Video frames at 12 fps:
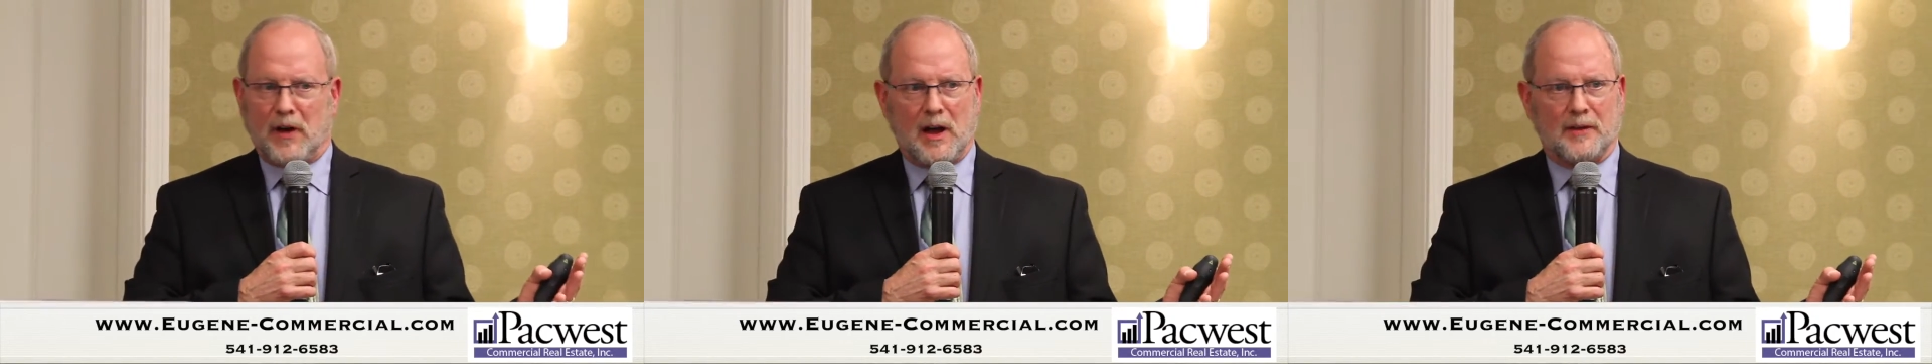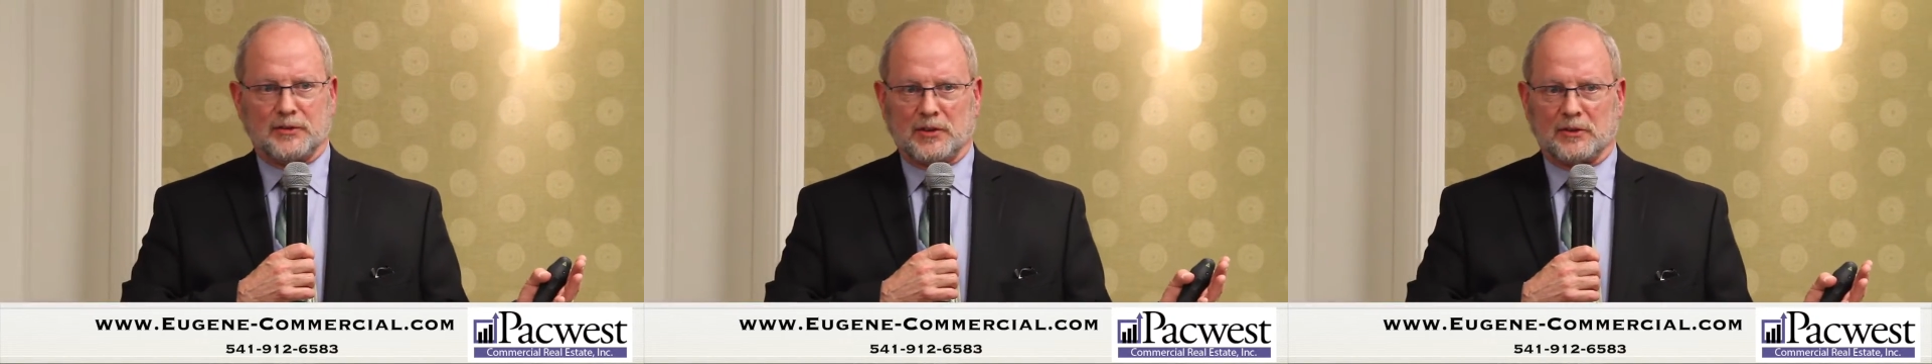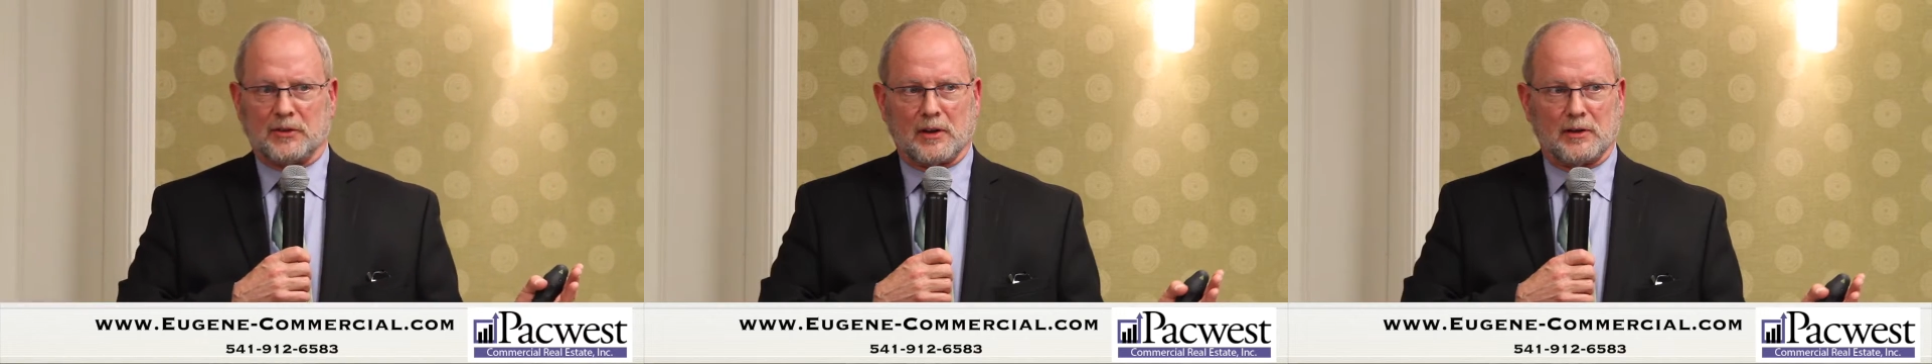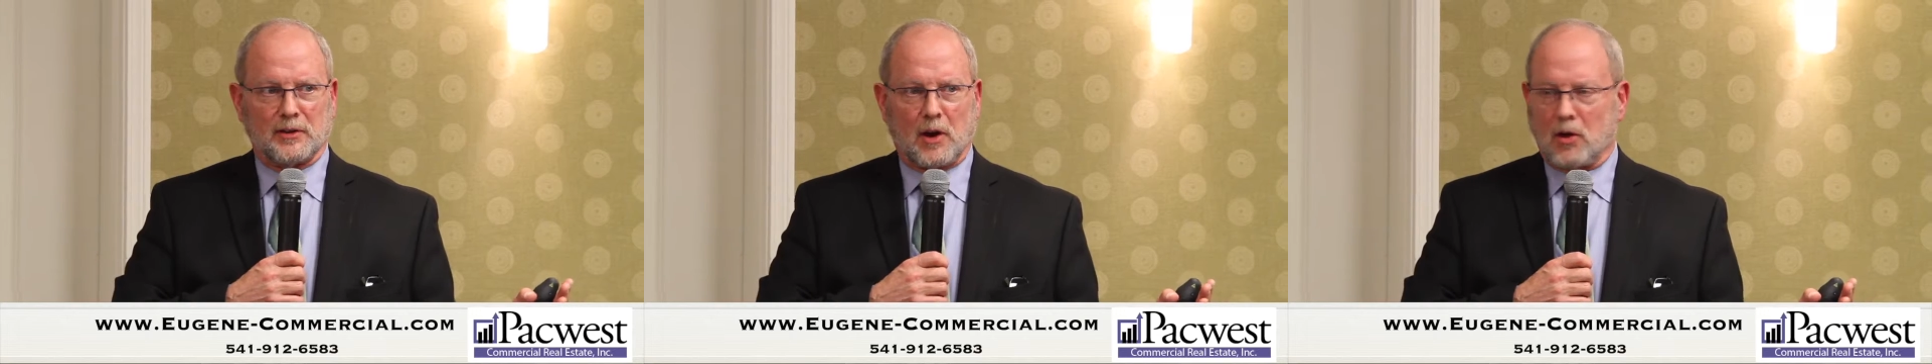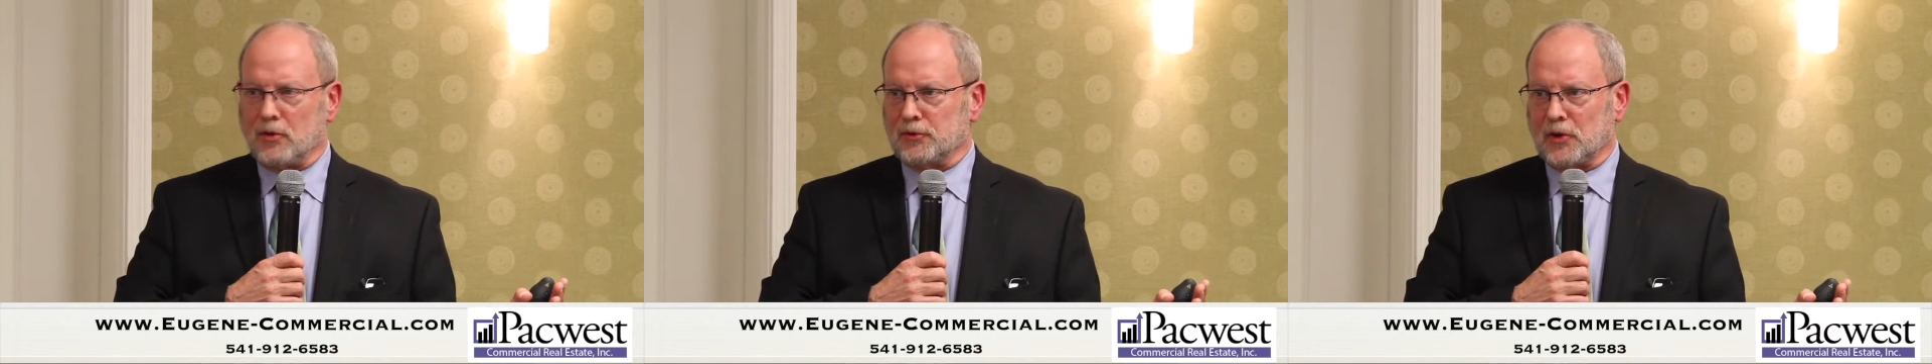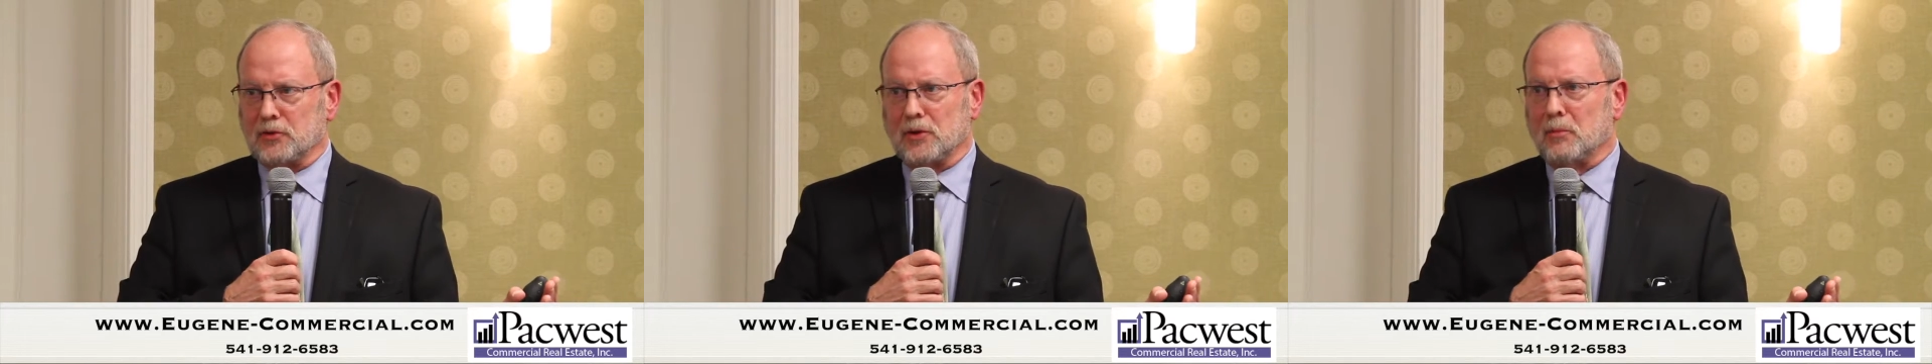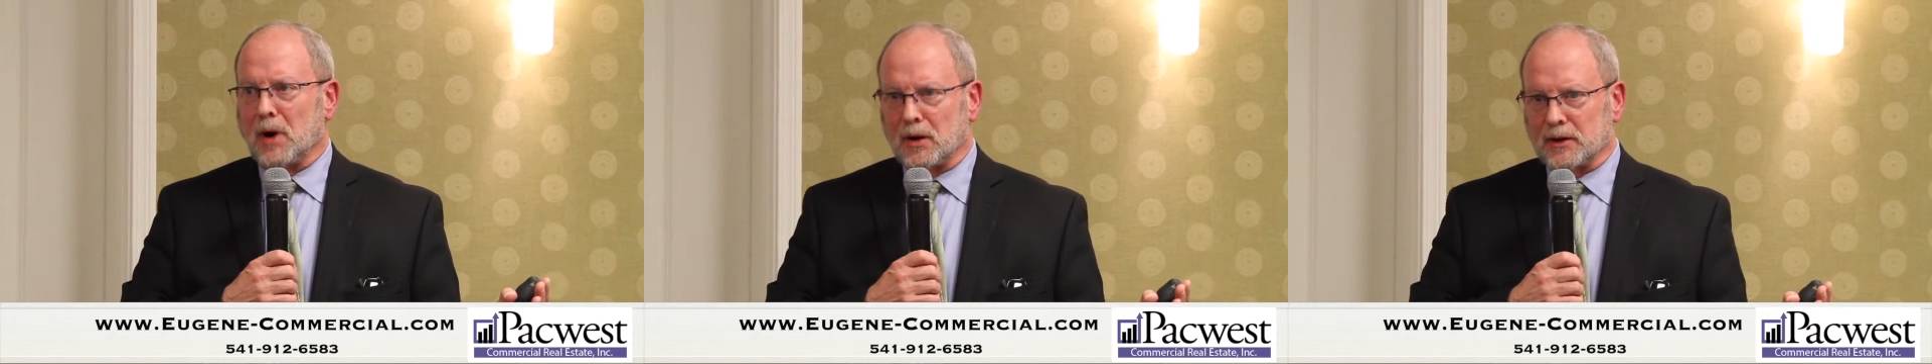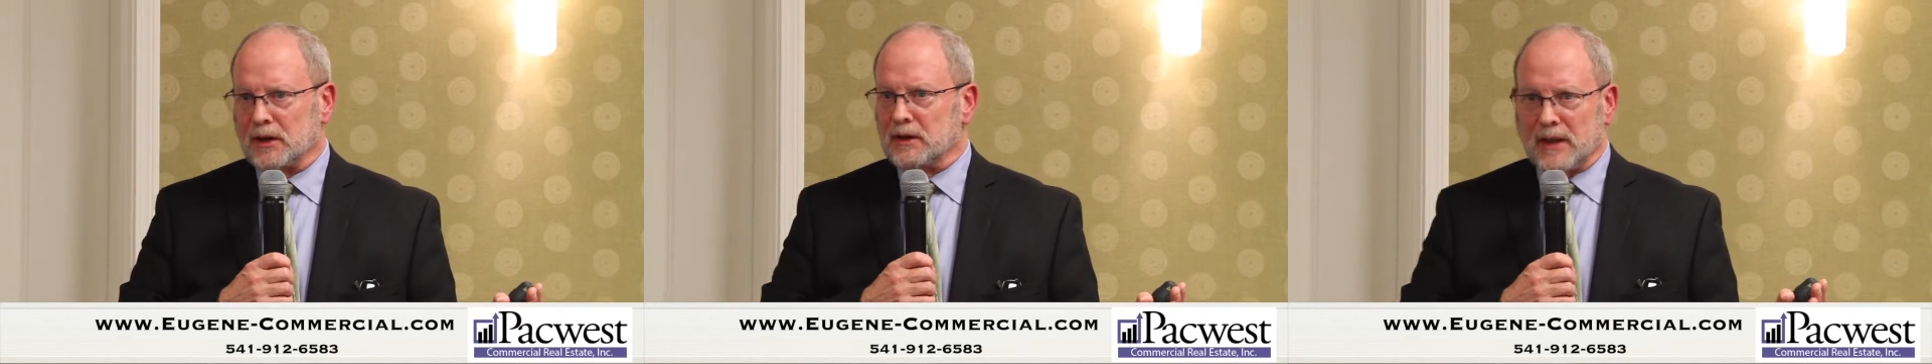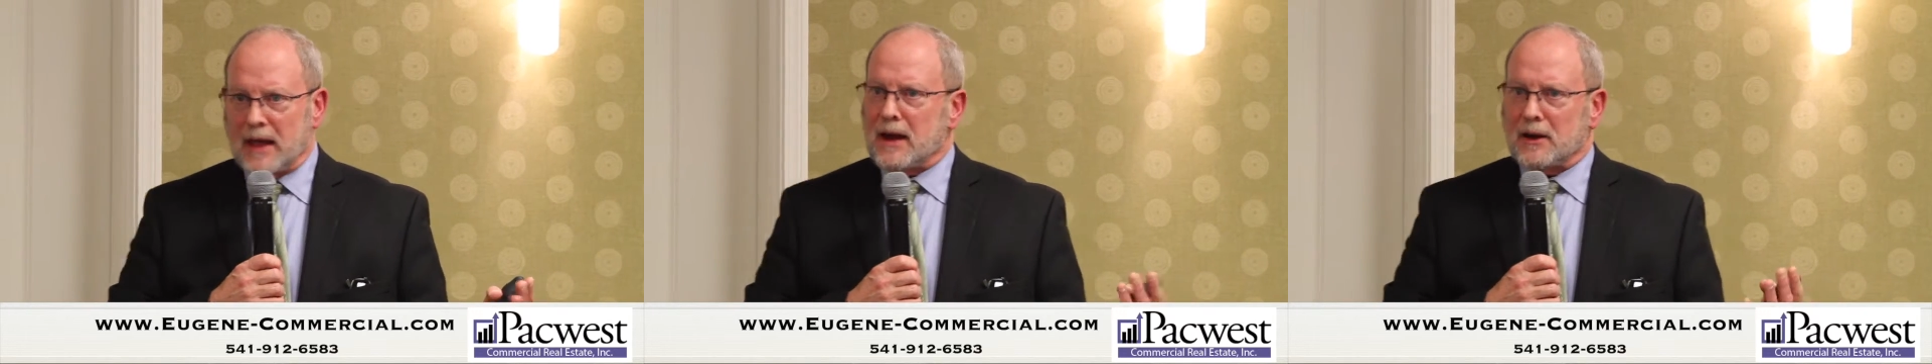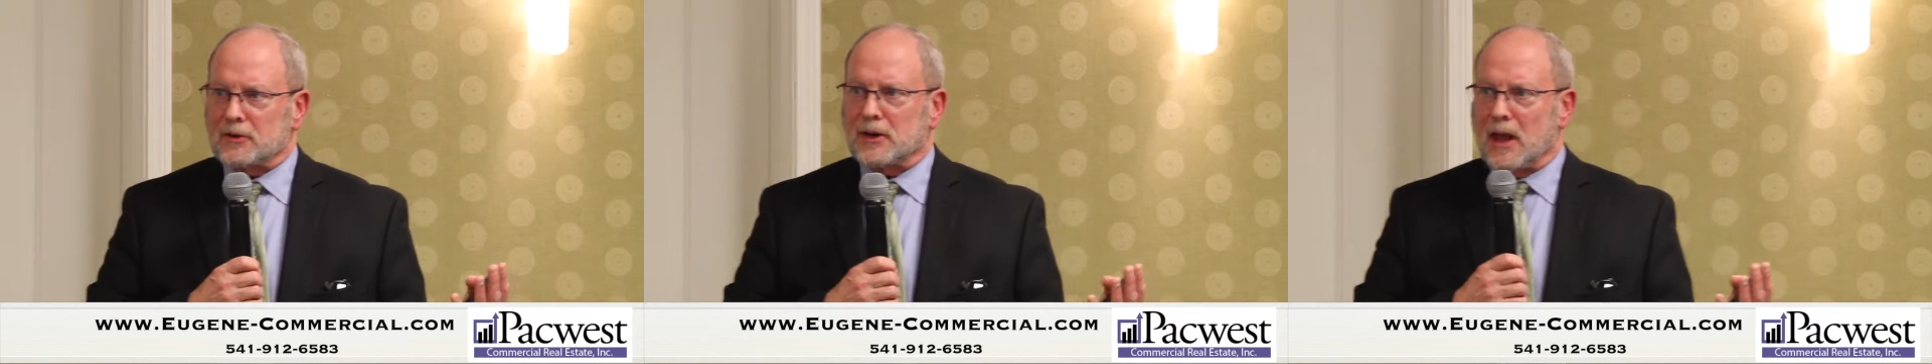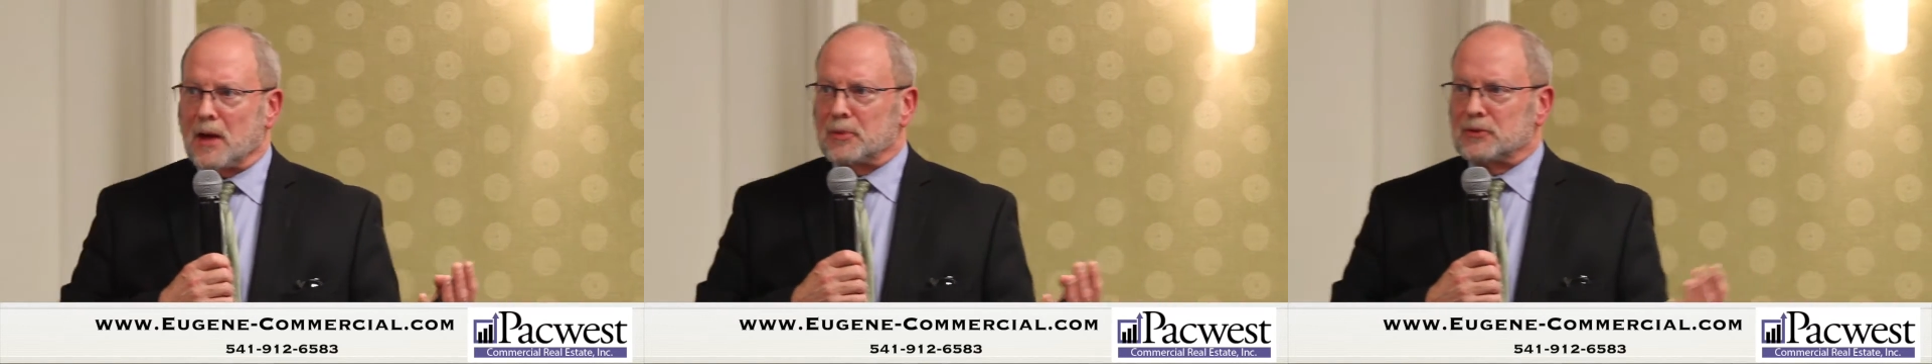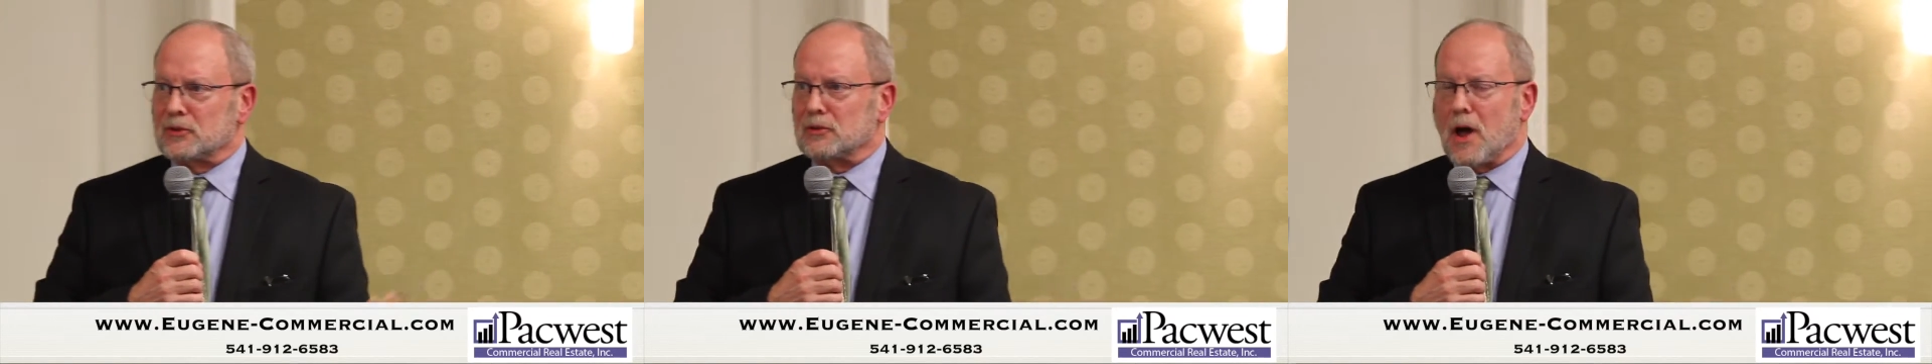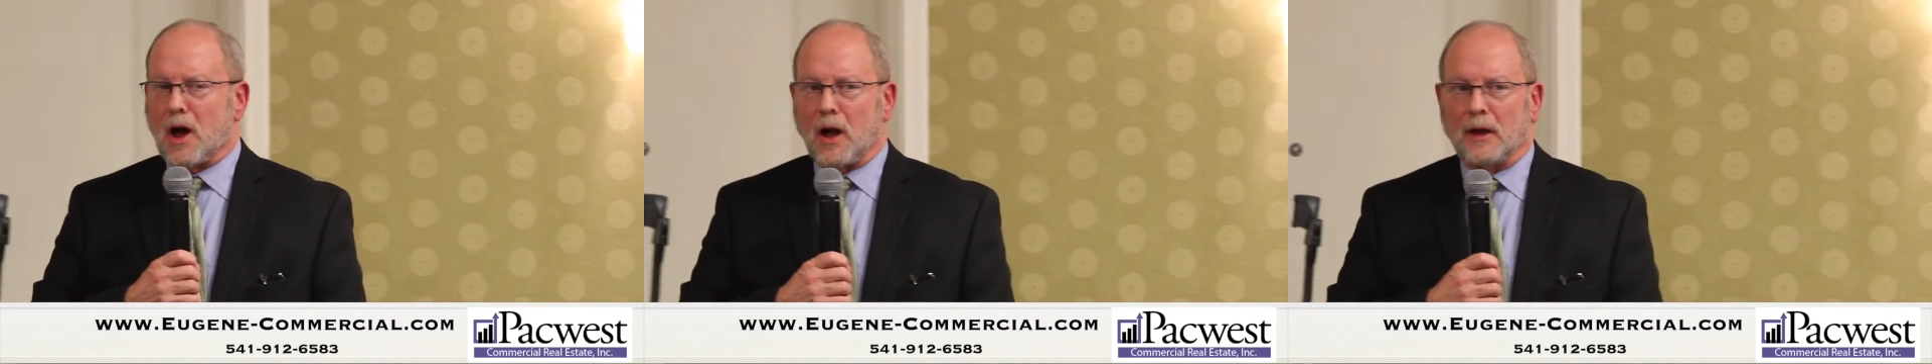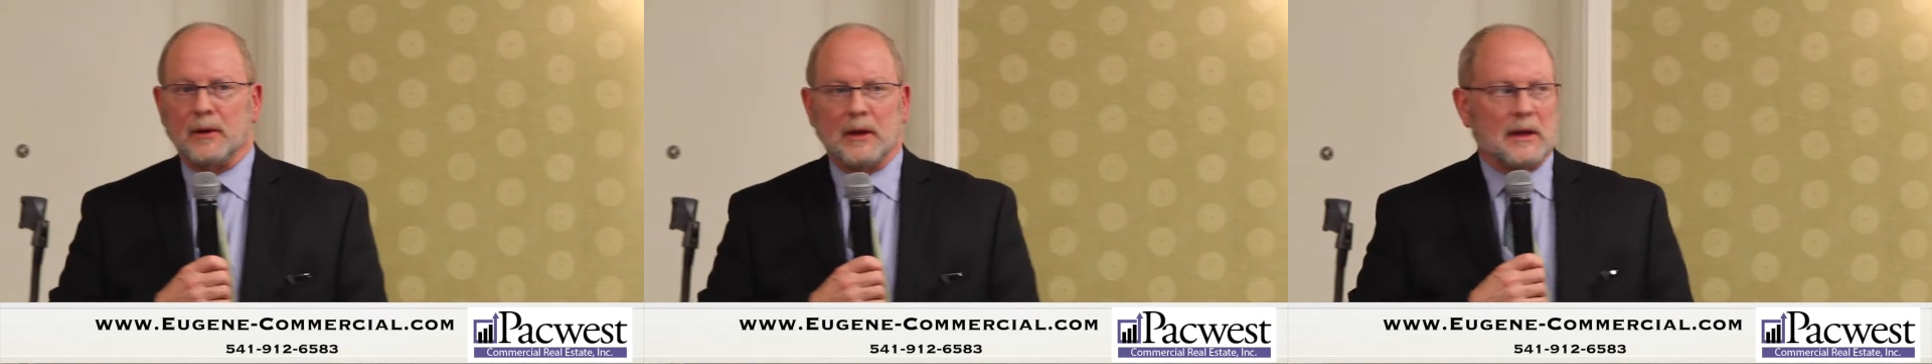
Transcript: $500, $600 under market, and that actually happens a lot.